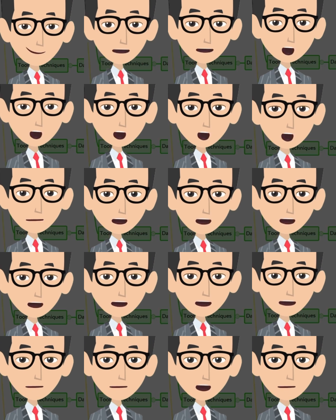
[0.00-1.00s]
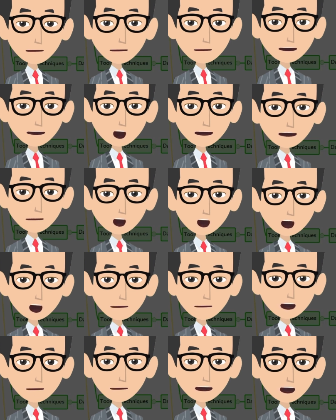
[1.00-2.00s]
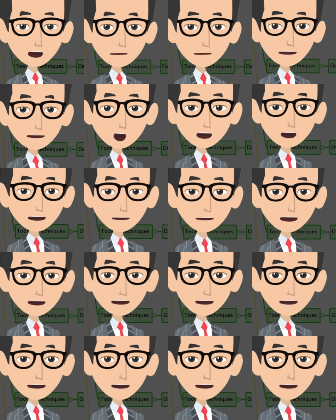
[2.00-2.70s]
Variance analysis is used to compare the